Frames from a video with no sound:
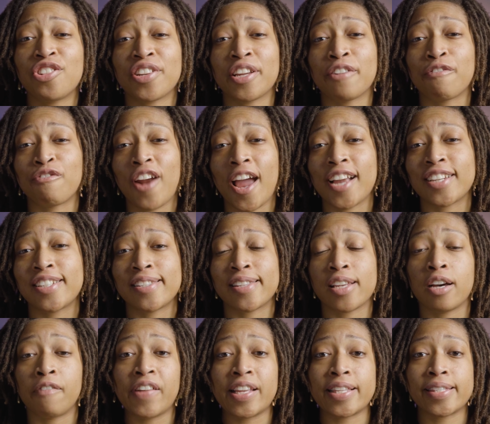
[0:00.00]
in fractions
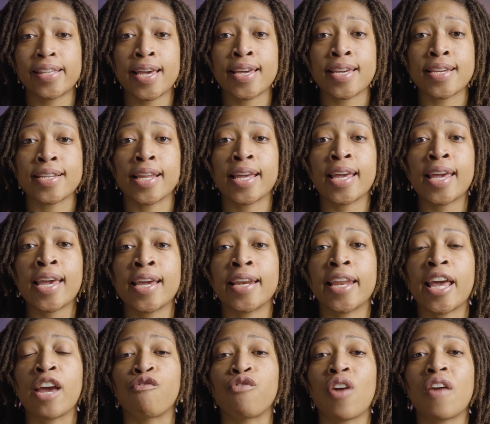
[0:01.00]
of a second,
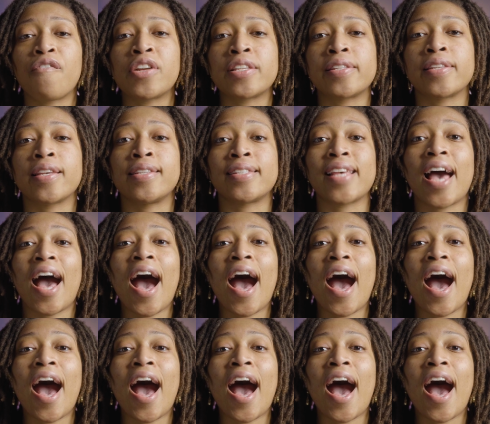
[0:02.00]
and it represents